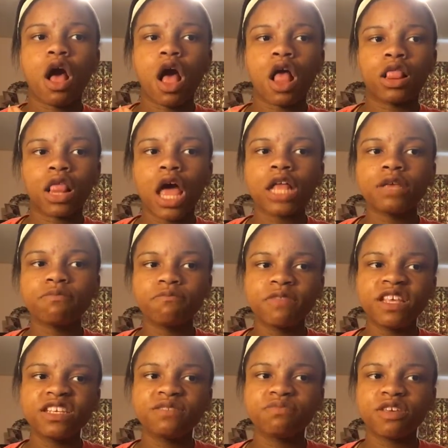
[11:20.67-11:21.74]
a lot of
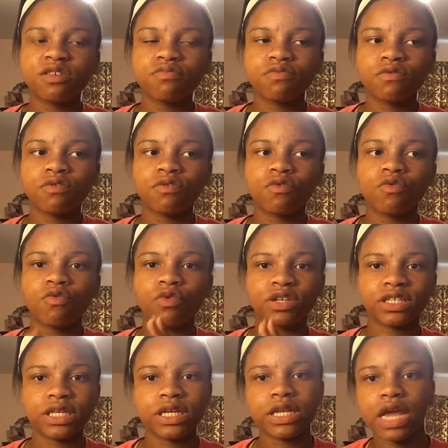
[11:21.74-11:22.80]
these people were
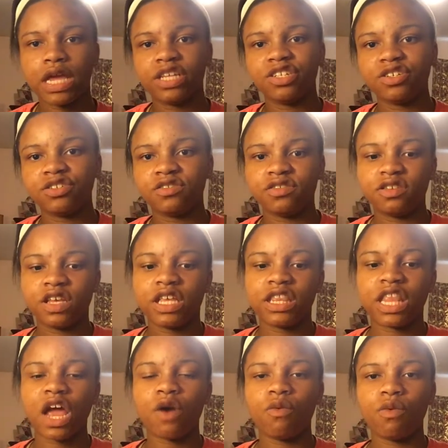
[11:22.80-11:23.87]
teenagers
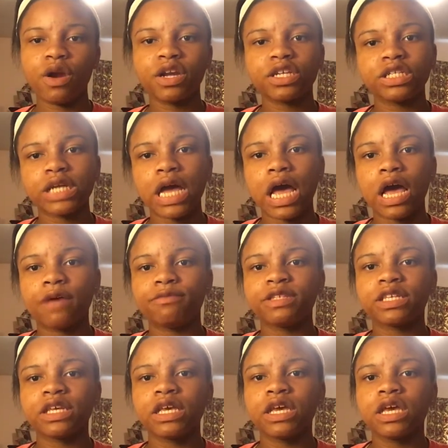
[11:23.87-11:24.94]
that worked jobs